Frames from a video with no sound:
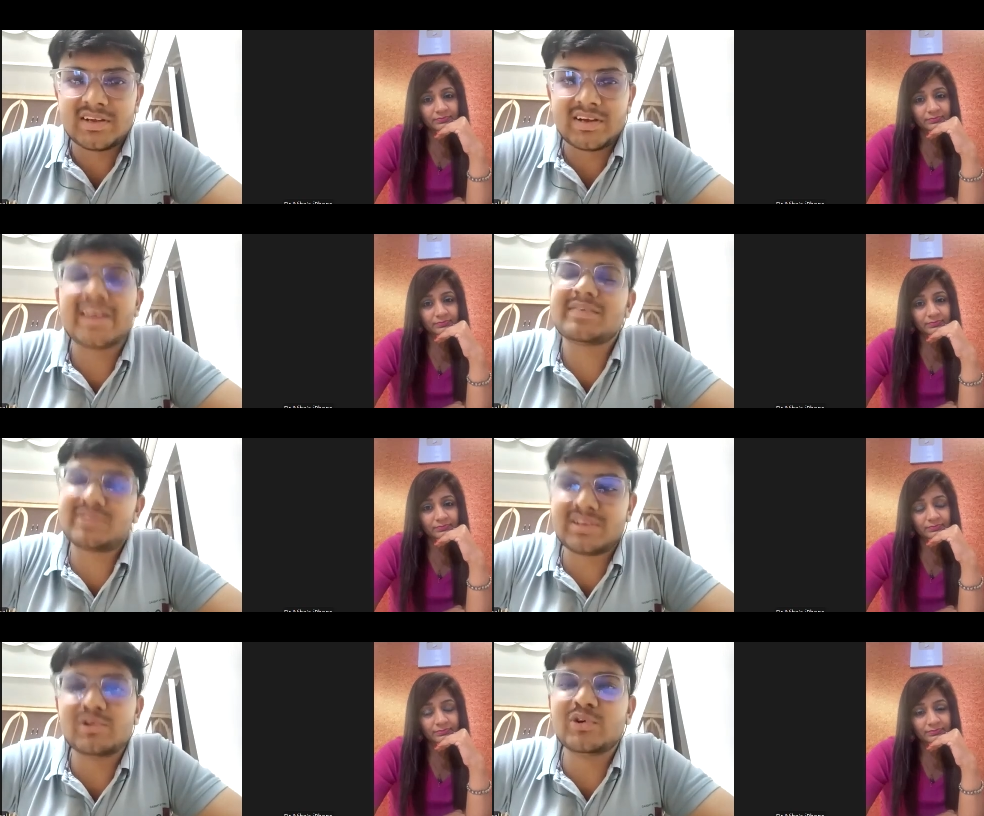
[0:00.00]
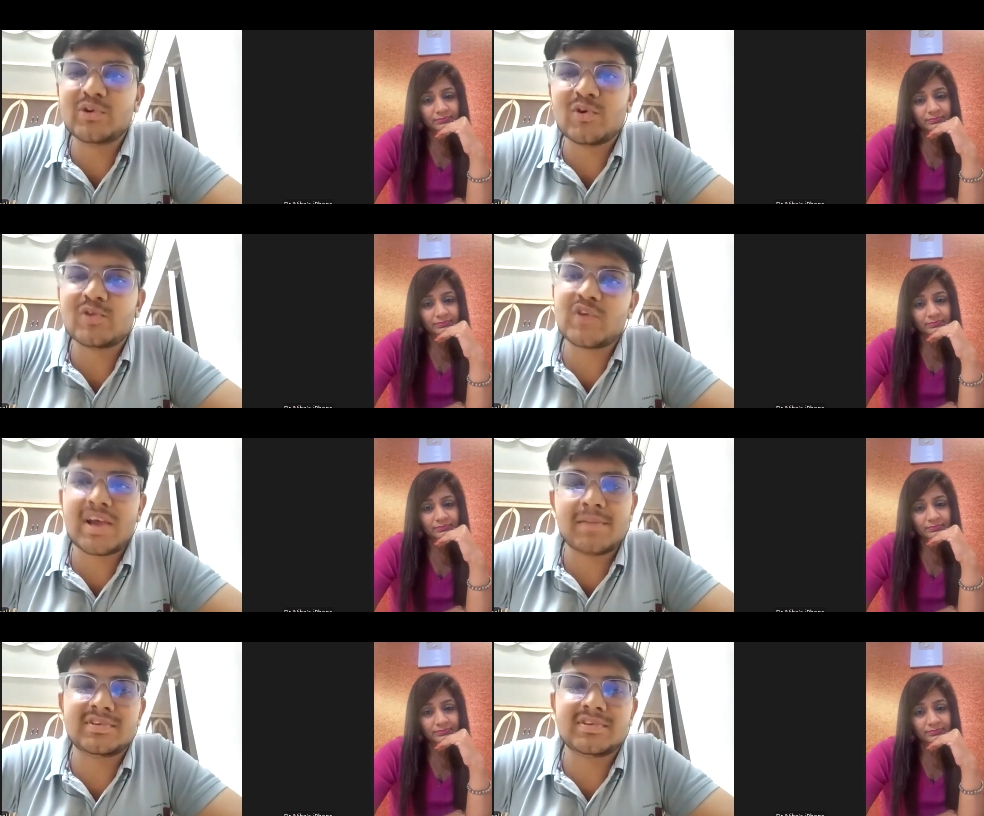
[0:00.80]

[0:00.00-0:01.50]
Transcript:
Speaker 1: And S W T also helps